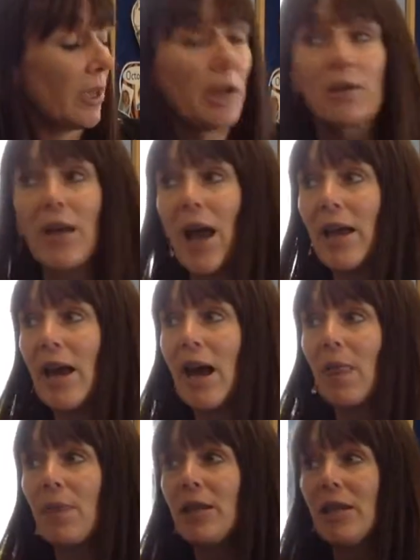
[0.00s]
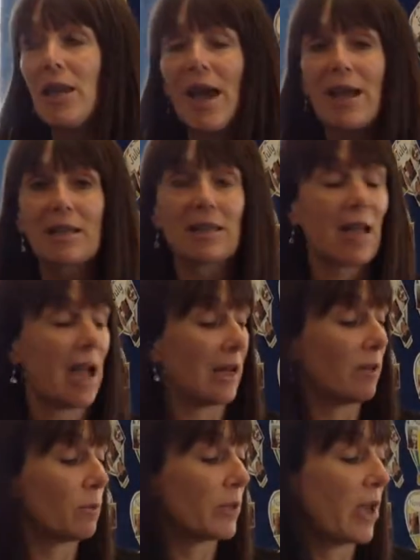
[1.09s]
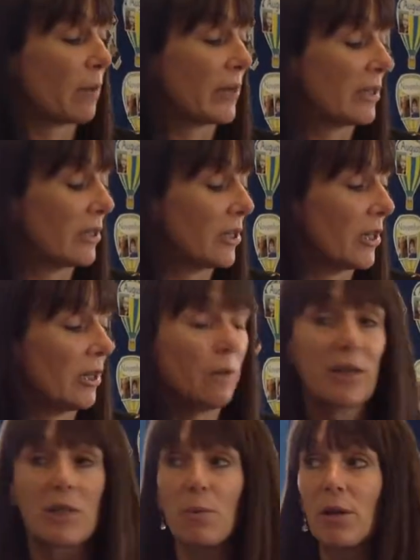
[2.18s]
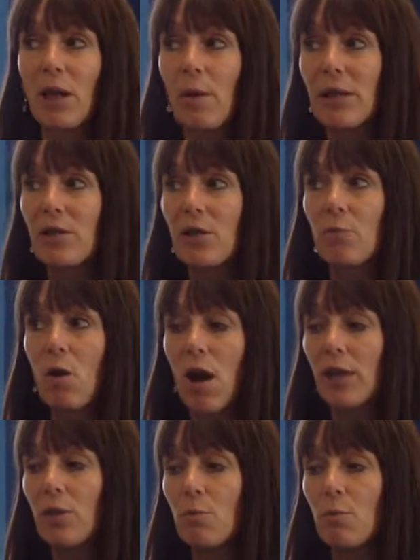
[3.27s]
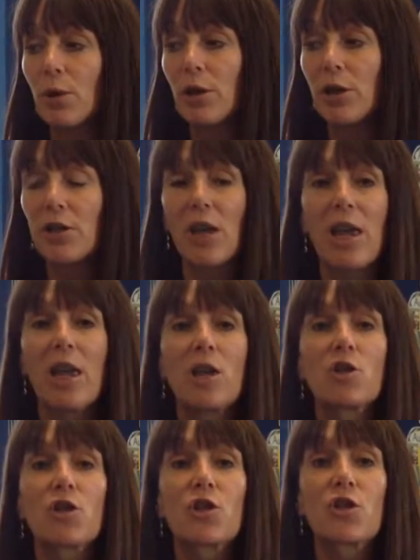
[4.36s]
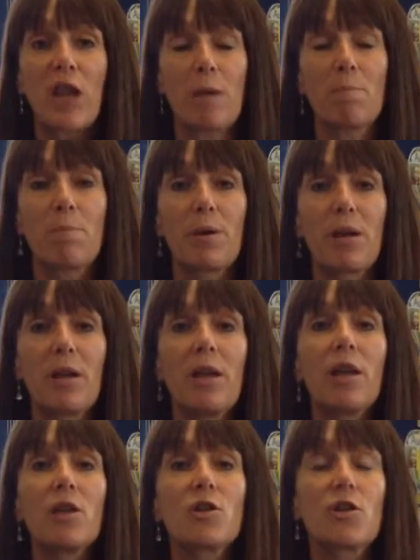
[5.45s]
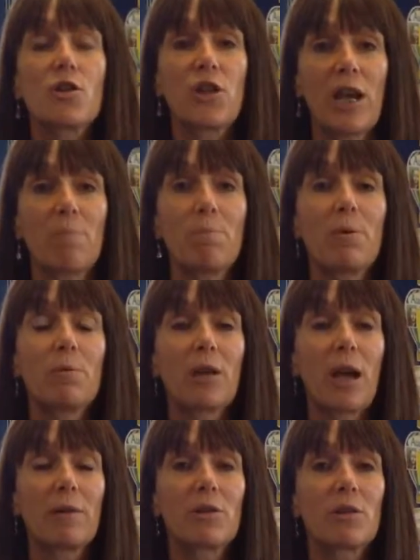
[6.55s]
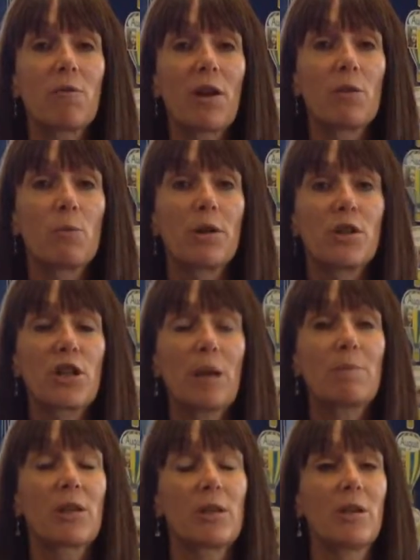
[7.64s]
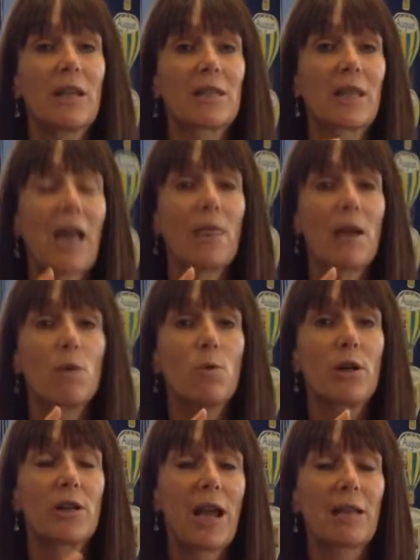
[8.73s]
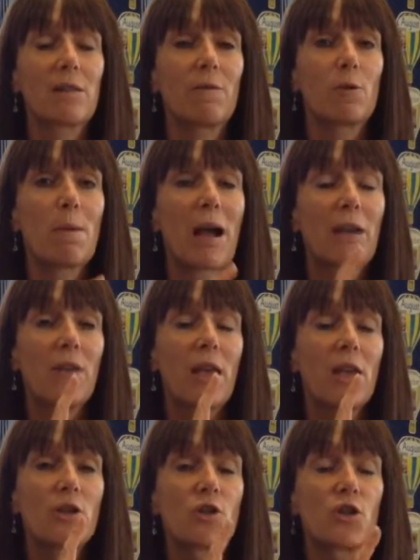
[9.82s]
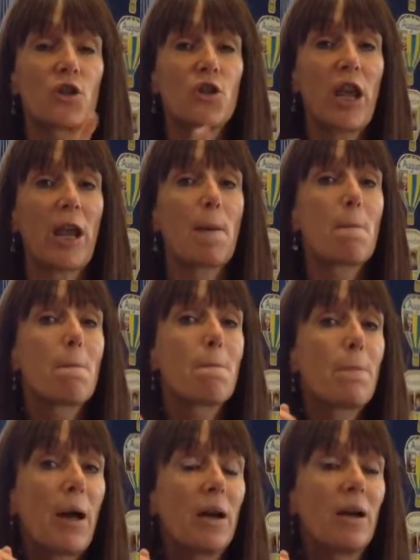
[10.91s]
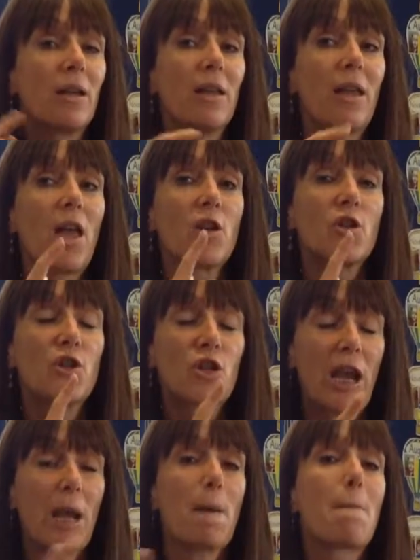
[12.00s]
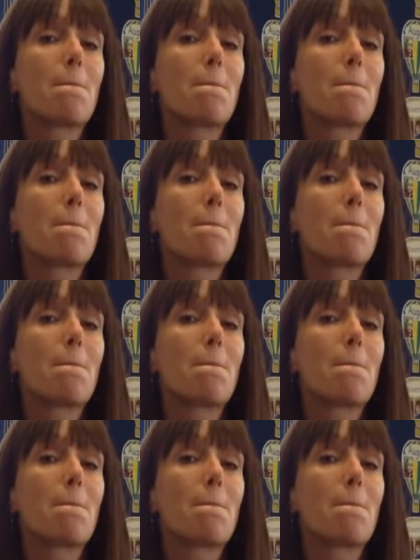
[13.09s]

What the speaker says: Okay, and the next sound we're going to do is we're going to write the word ship. Ship. We're going to write the word ship. So you need to get that word out of your mouth. Ship. Ship.